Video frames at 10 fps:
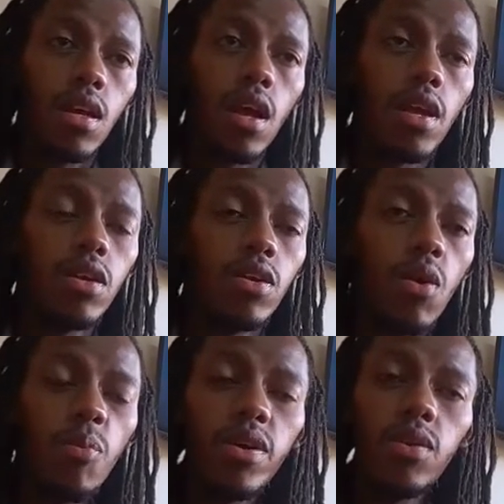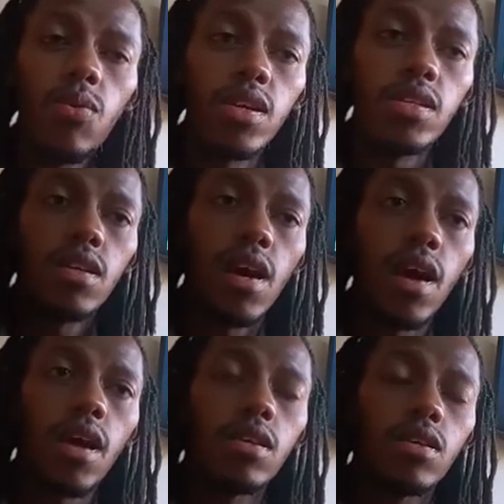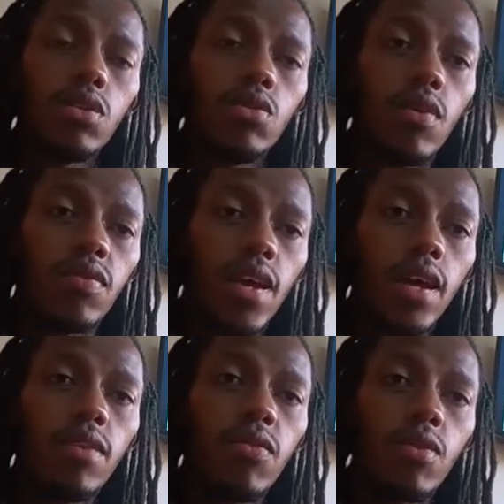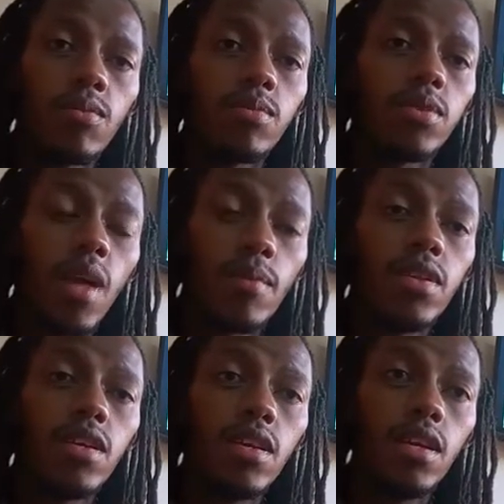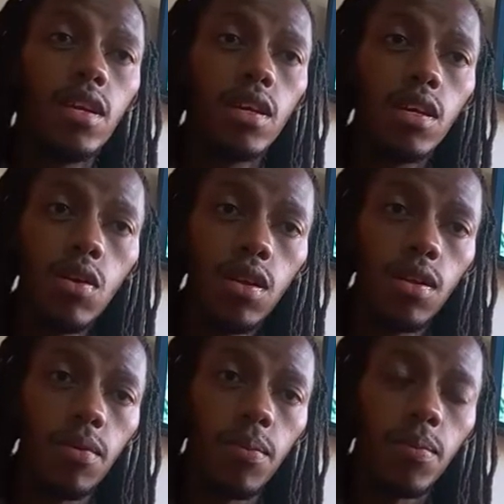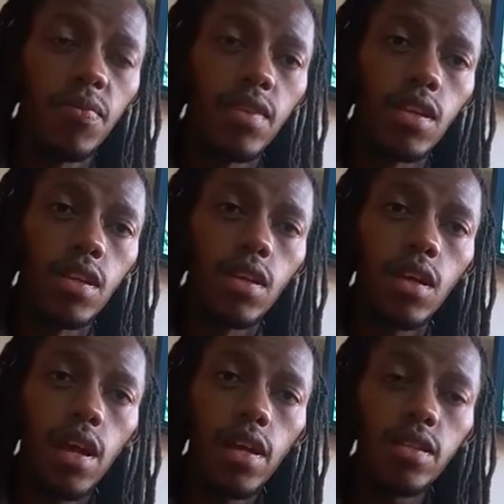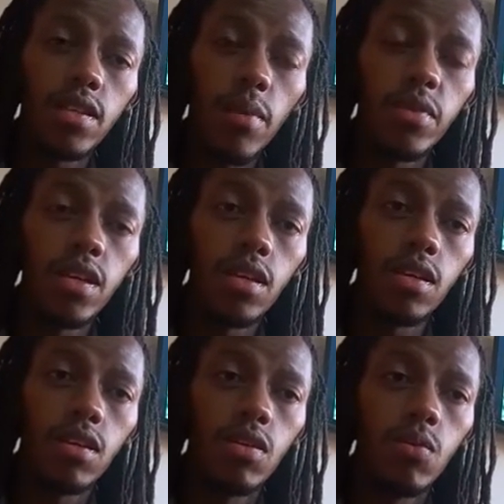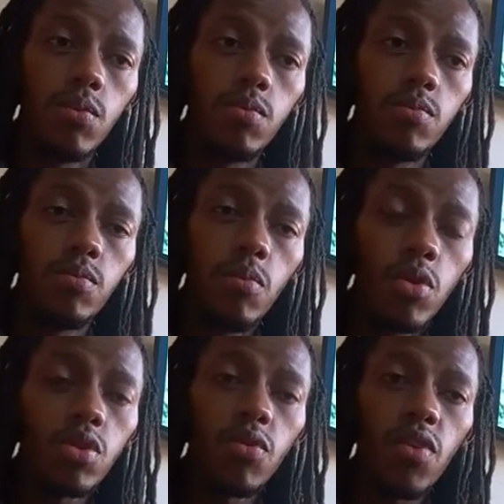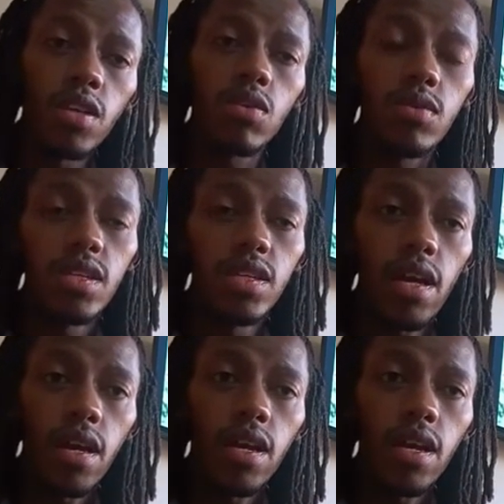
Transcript: And nobody wanted her to have died from something illegal. And something most of us consider